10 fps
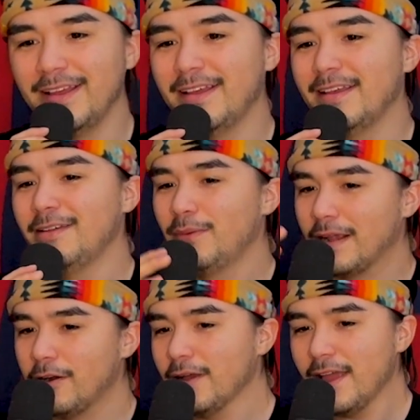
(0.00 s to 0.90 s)
You're like,
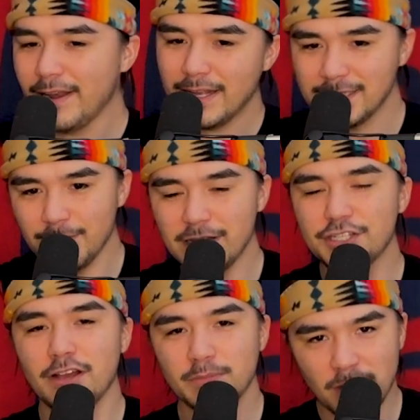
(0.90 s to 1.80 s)
oh, hey, nice to meet you.
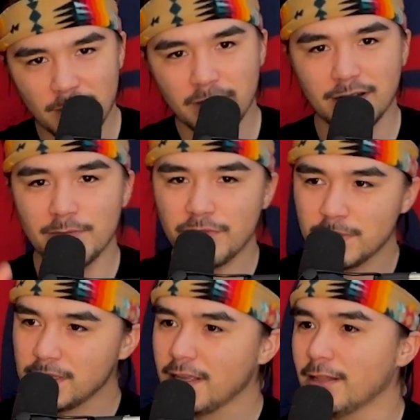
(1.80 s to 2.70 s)
I'm Dominic. I'm from
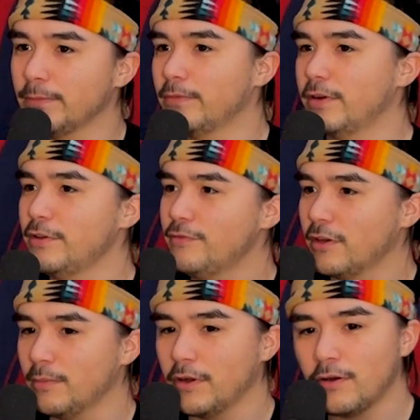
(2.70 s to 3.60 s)
Tulalip. Where are you
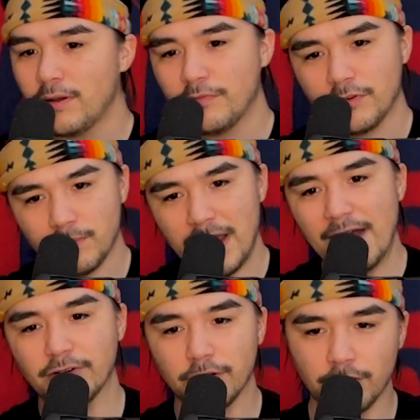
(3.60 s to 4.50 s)
from? Oh, I'm from
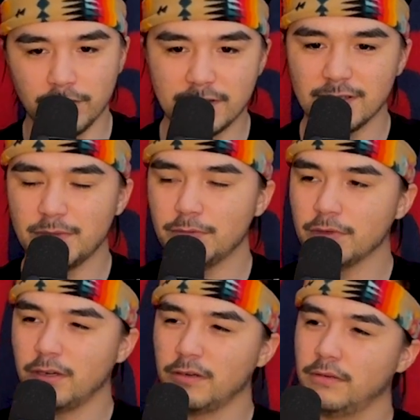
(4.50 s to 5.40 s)
Navajo. And then some people
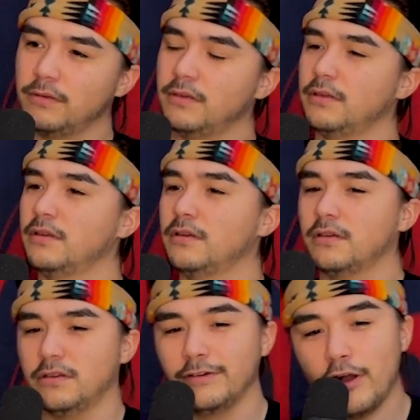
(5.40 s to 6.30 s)
go,
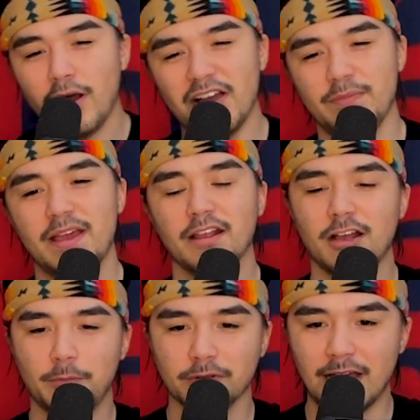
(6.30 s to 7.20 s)
oh, I've met a
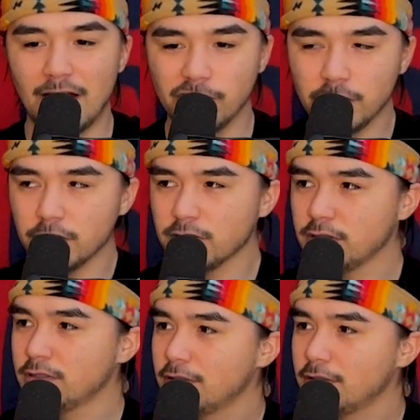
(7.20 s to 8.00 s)
couple Navajos.